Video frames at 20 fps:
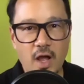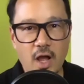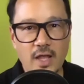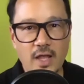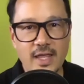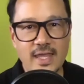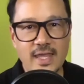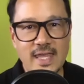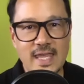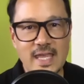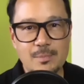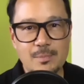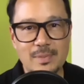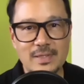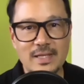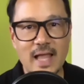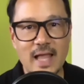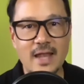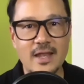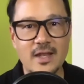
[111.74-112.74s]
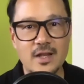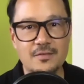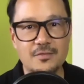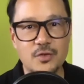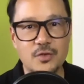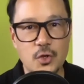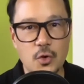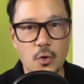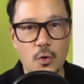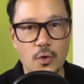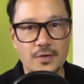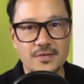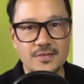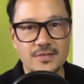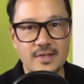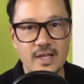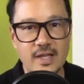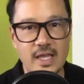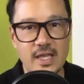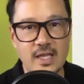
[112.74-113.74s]
heat planet of New York
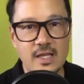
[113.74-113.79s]
City.